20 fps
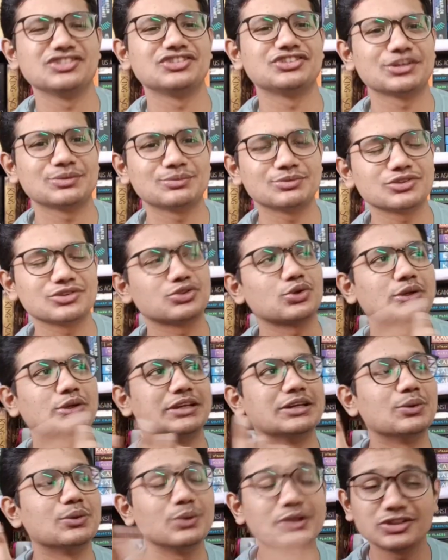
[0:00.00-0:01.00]
Will's
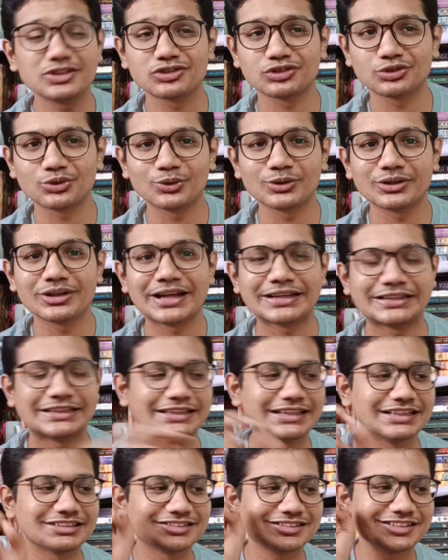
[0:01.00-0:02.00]
shoulder, and he gets that
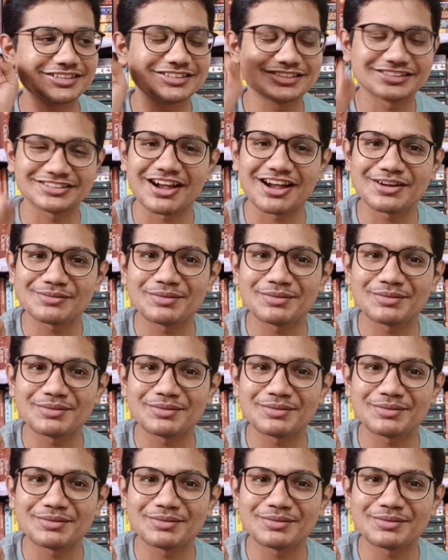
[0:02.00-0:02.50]
star mark.